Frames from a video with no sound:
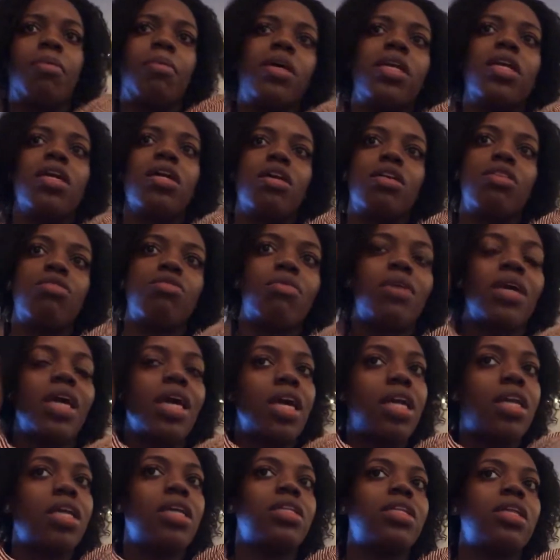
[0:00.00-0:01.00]
It didn't do
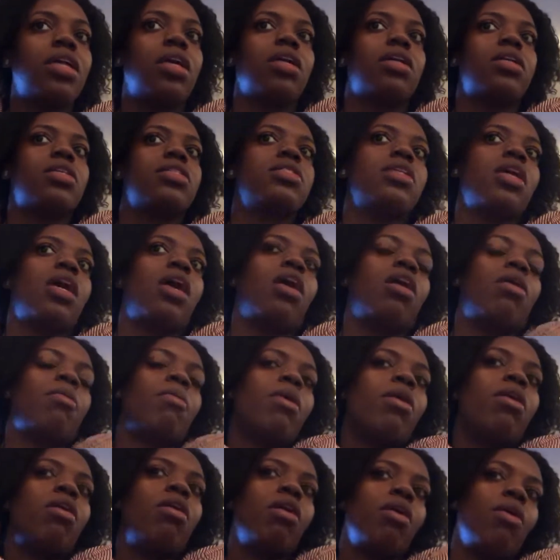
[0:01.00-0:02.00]
anything the same
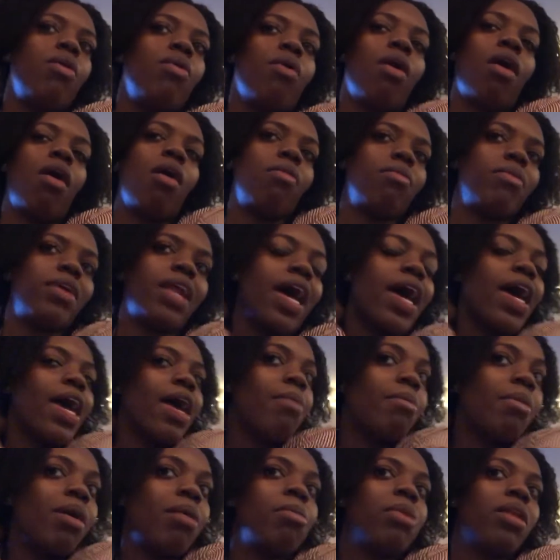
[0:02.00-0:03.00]
when I
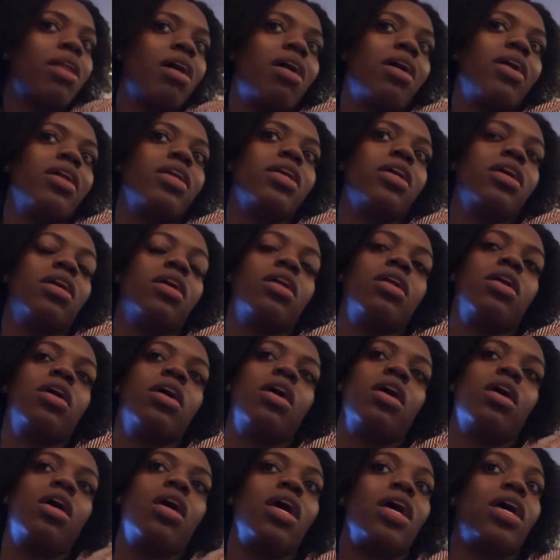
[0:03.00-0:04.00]
had my blonde in.
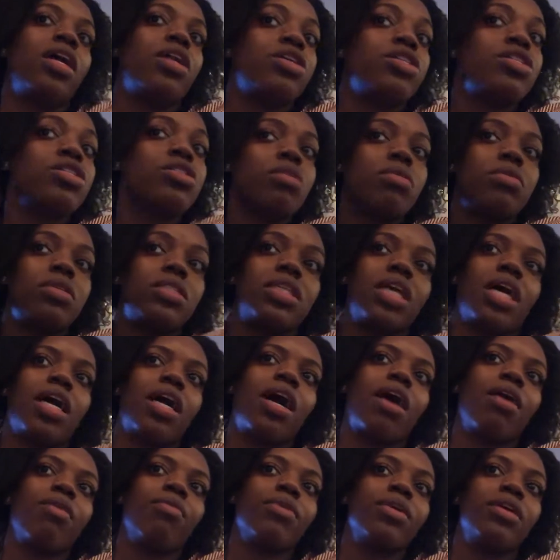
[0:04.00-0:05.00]
And as soon as I
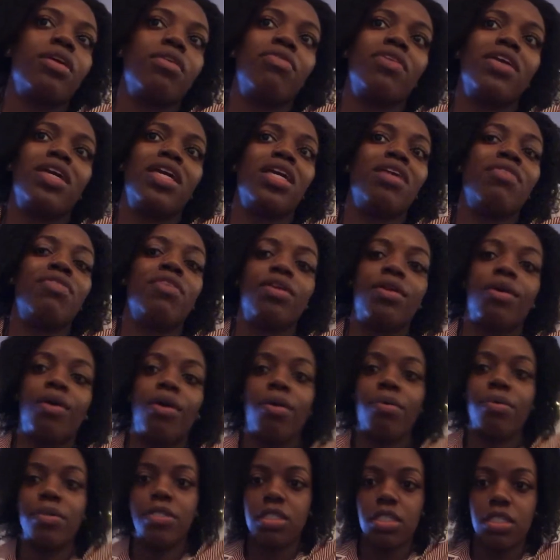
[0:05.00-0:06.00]
got rid of it, even though
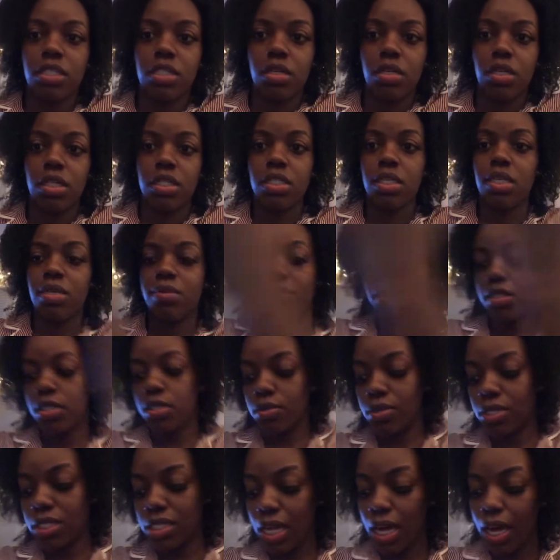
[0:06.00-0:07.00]
it was just on the tips, as
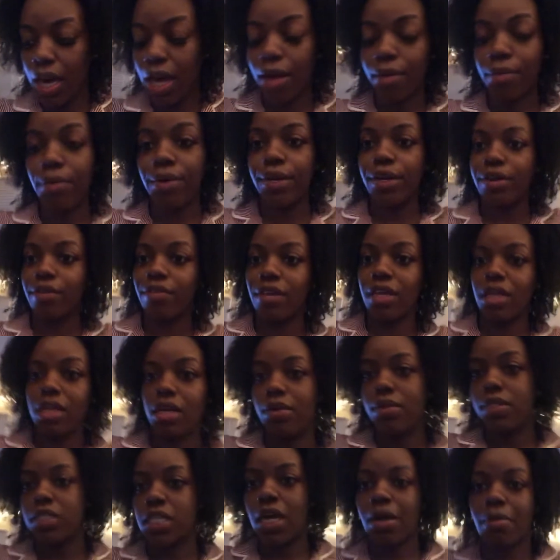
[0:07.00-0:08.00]
soon as I got rid of it, it
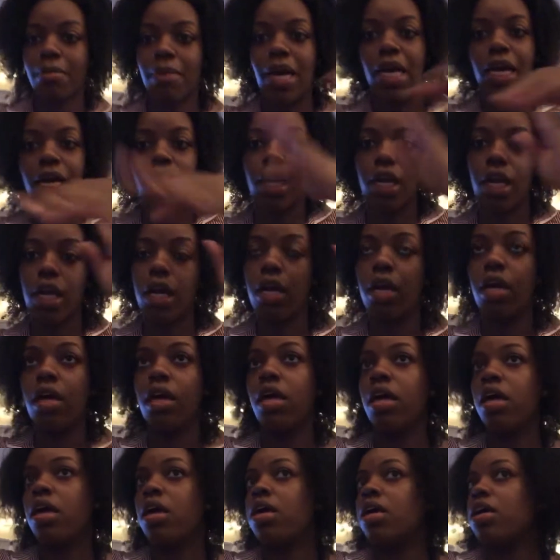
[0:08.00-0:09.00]
was like my hair
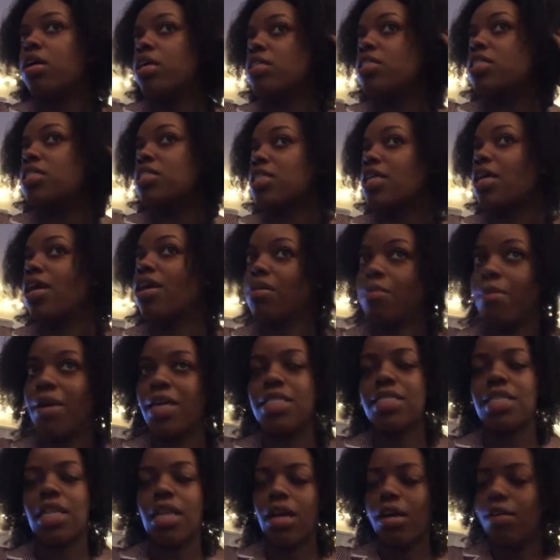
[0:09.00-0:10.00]
just came back
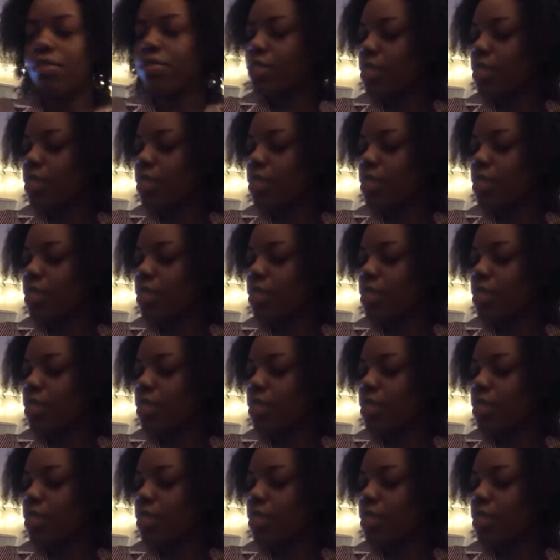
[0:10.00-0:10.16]
to life.